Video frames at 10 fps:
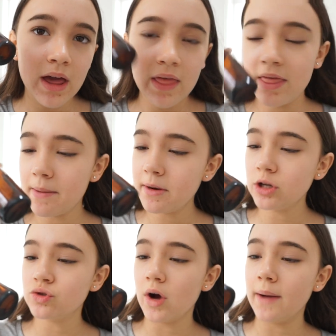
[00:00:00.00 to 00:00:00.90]
Then I'm
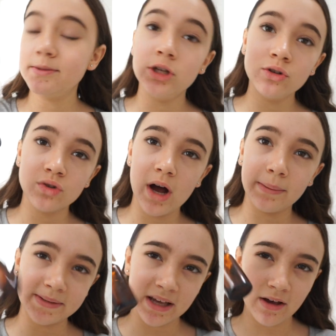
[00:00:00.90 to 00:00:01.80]
gonna drop two
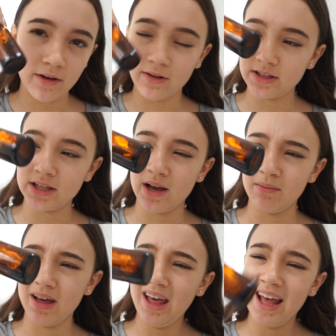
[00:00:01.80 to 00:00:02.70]
drops of
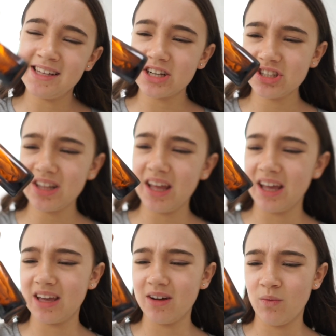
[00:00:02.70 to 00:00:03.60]
some, it's actually
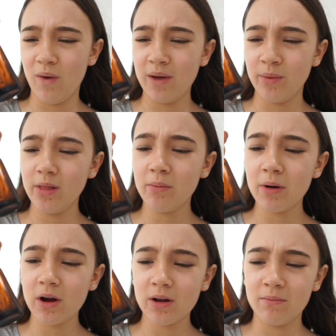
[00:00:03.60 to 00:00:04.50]
like white willow
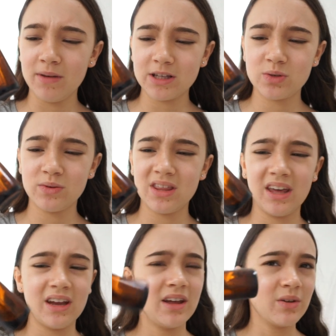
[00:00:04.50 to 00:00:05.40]
bark mixed with
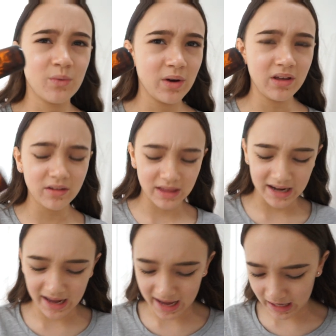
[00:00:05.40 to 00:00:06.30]
like another oil that
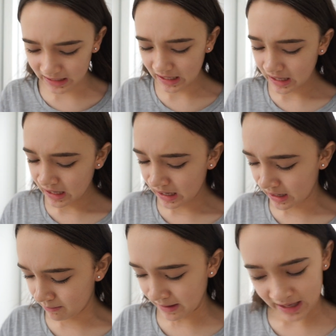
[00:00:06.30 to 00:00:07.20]
I had.
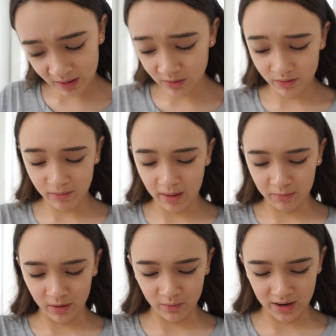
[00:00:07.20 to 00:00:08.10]
Um, I can't really
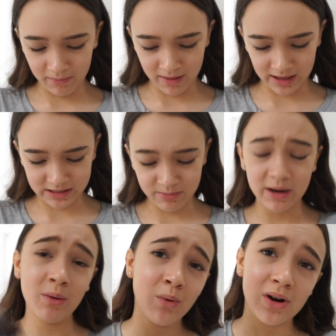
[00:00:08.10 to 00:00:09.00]
remember what I mixed, but
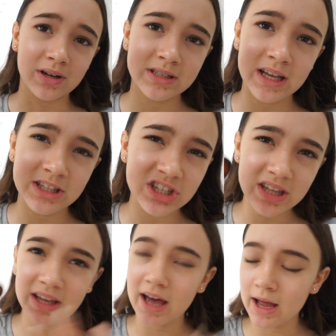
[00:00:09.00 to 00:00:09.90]
it works. It just
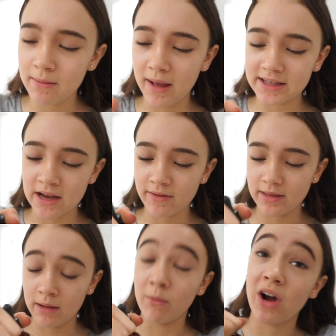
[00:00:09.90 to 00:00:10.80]
like kind of makes
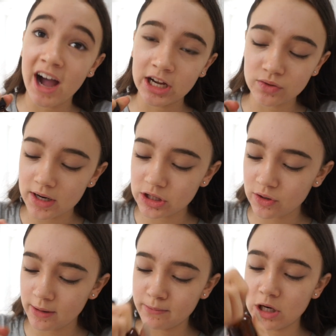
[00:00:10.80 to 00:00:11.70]
everything more hydrated, so
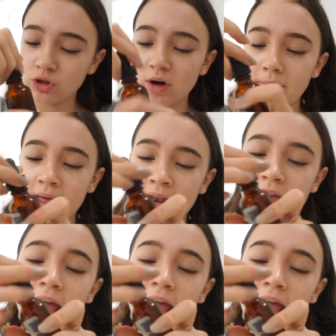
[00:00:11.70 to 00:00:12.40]
I'm gonna drop that